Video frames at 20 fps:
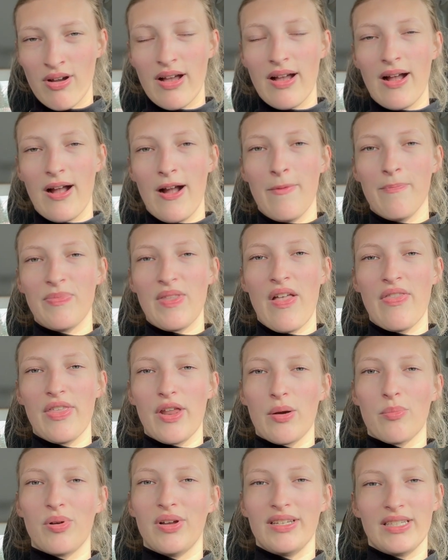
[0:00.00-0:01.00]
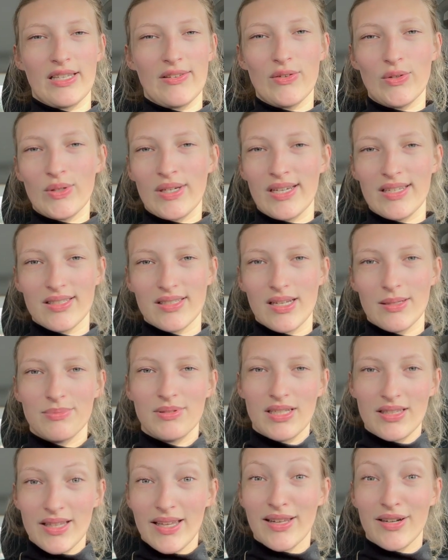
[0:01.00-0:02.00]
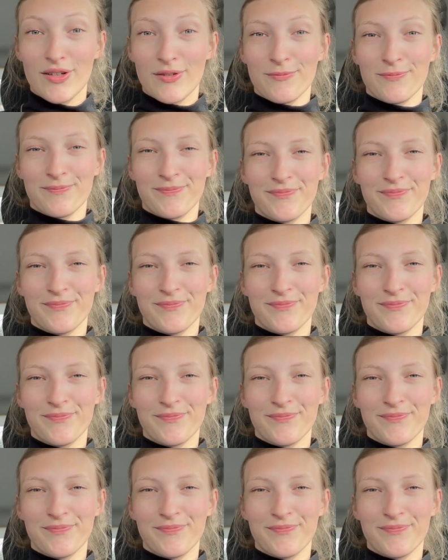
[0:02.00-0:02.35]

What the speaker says: and then I'll probably give you guys an update later.